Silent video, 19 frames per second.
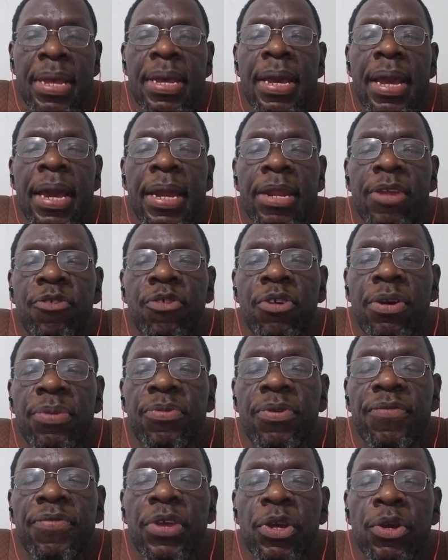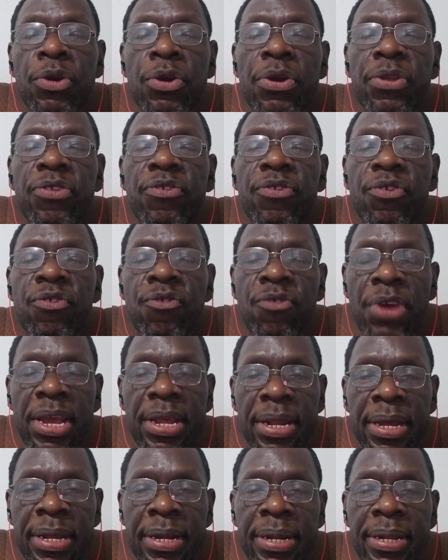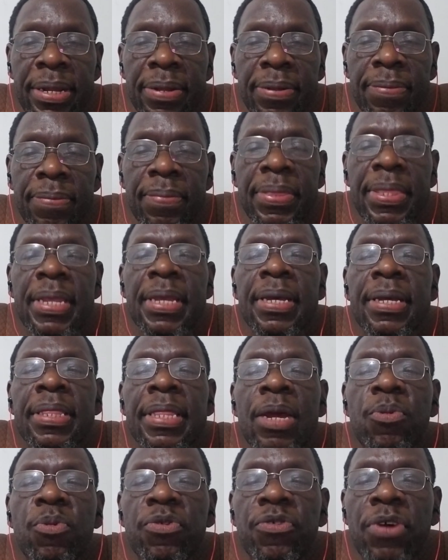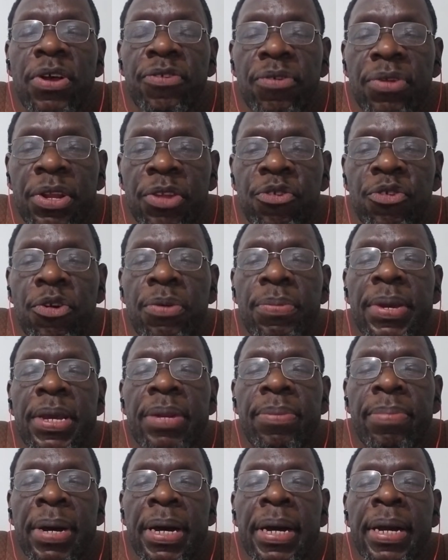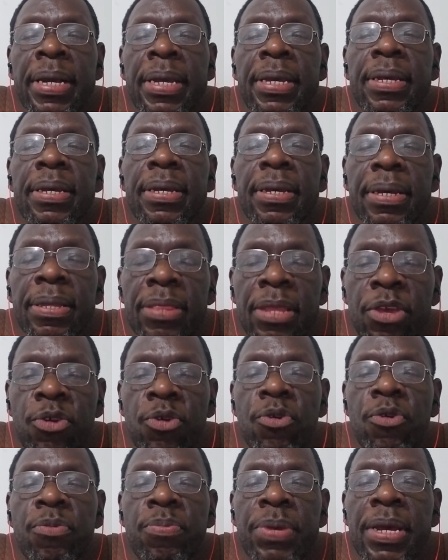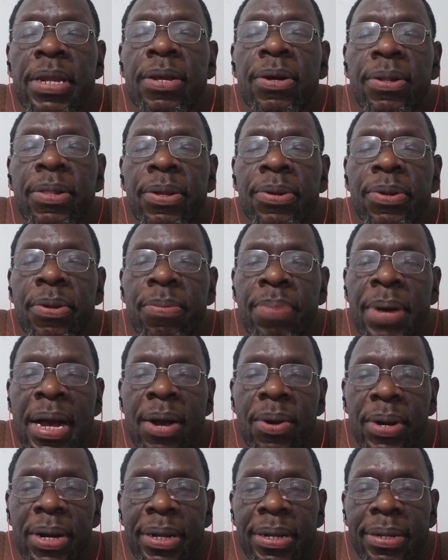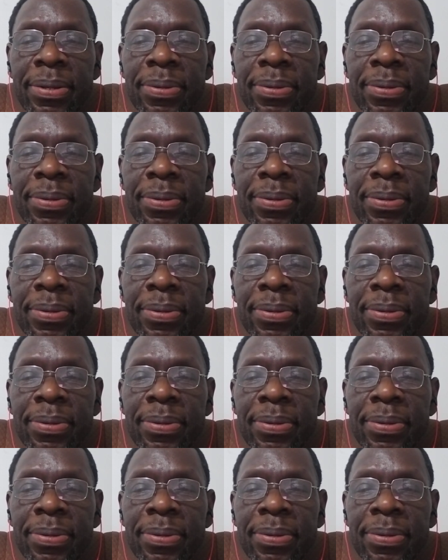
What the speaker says: And in terms of the goods traded, that was also determined by the European colonial power.